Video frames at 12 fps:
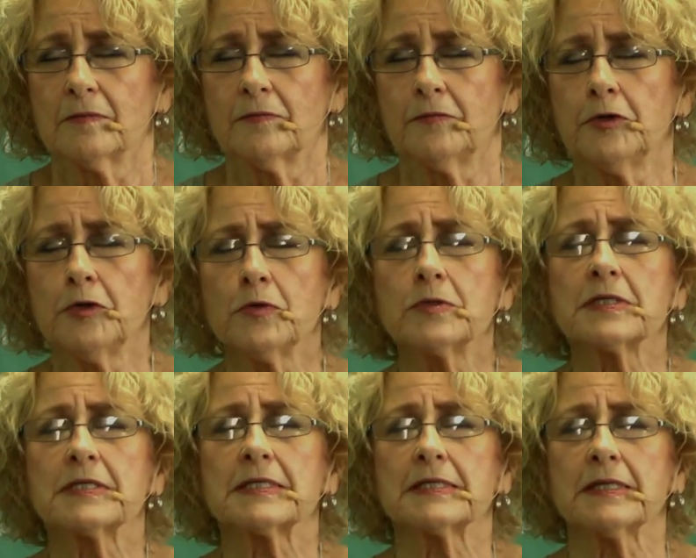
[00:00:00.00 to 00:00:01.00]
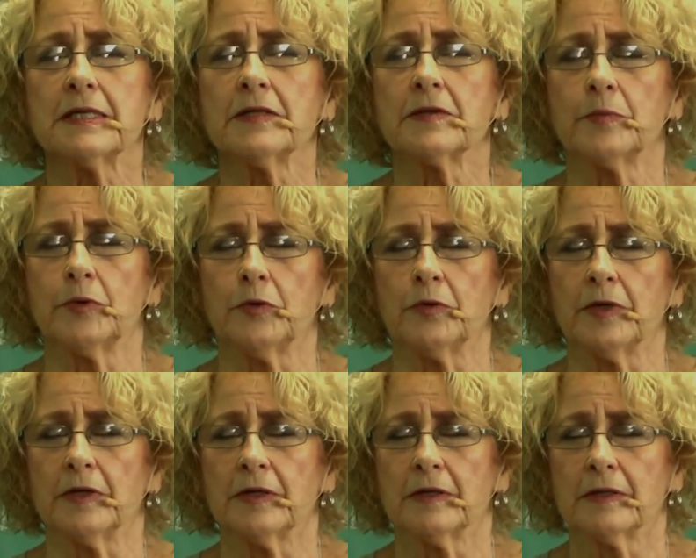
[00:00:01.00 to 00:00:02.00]
for you to see the
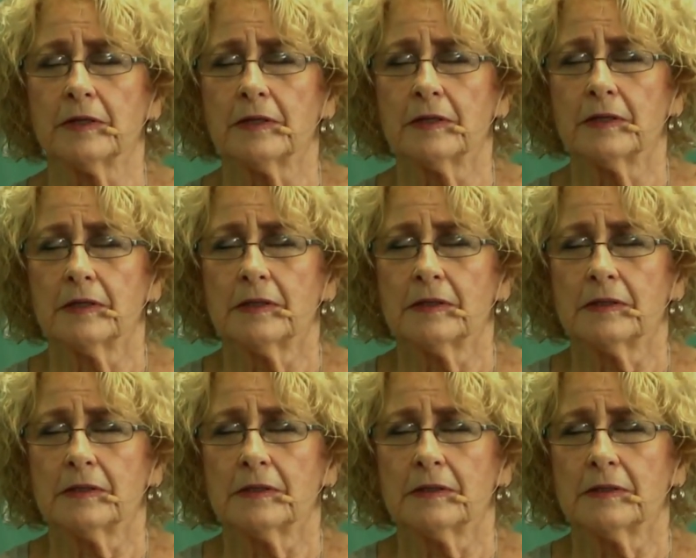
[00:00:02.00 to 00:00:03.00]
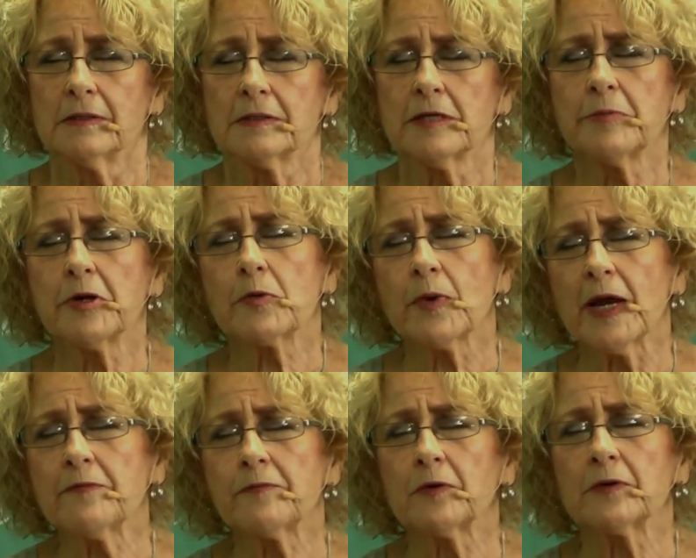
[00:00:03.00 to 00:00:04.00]
beauty, to be
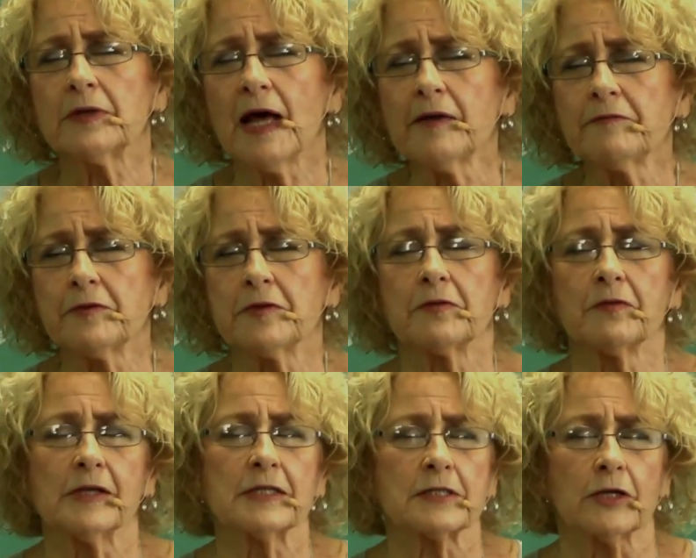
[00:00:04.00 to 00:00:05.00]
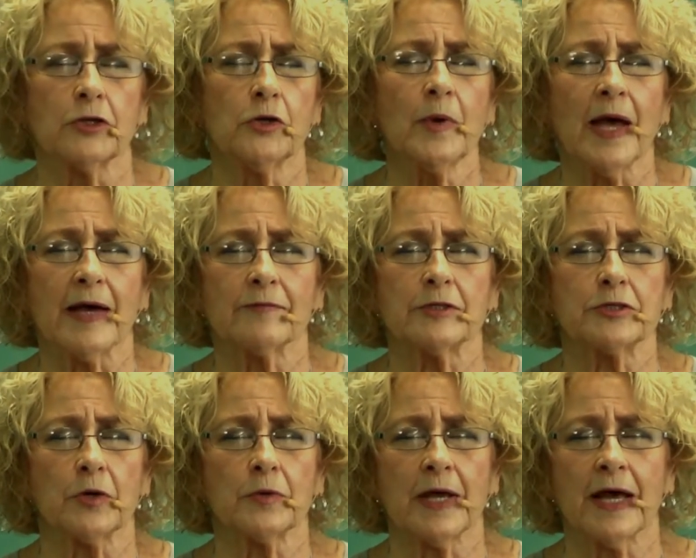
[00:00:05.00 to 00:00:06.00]
grateful not for the things that you have or
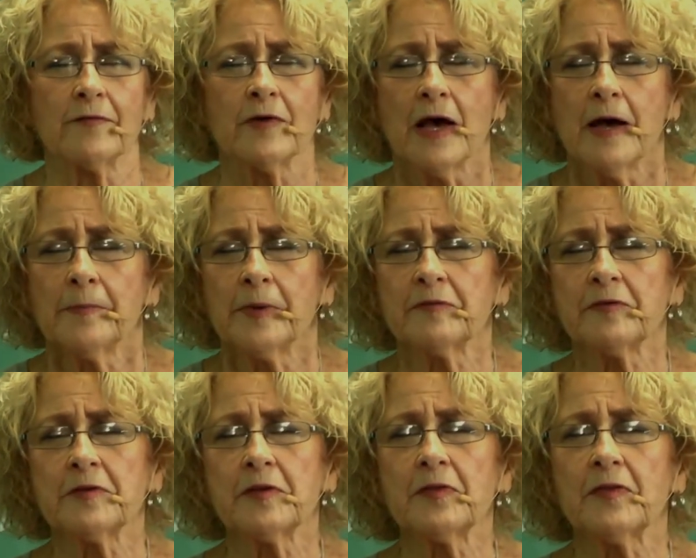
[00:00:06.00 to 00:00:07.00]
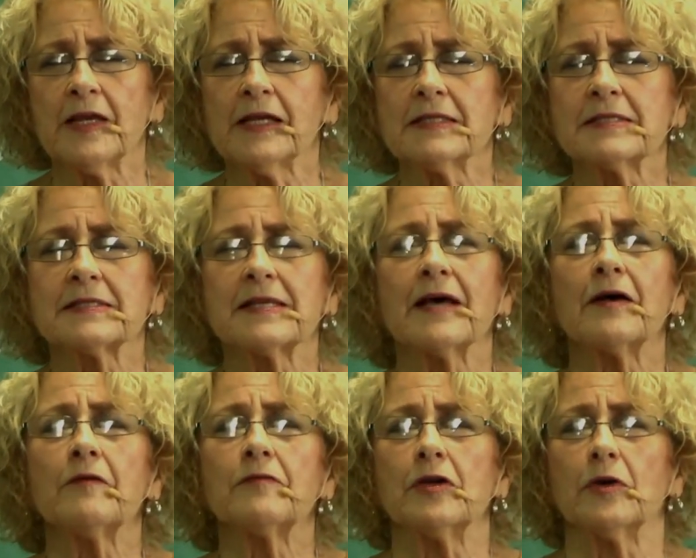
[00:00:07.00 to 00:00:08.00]
don't have, but for the things that
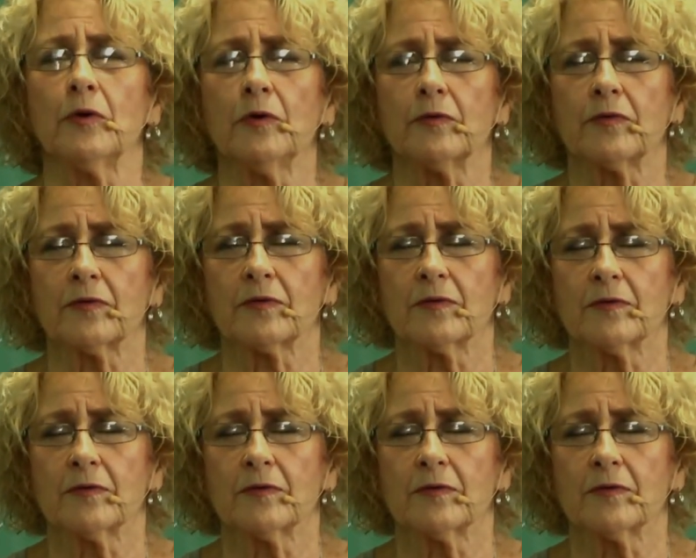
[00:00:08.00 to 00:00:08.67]
of the earth.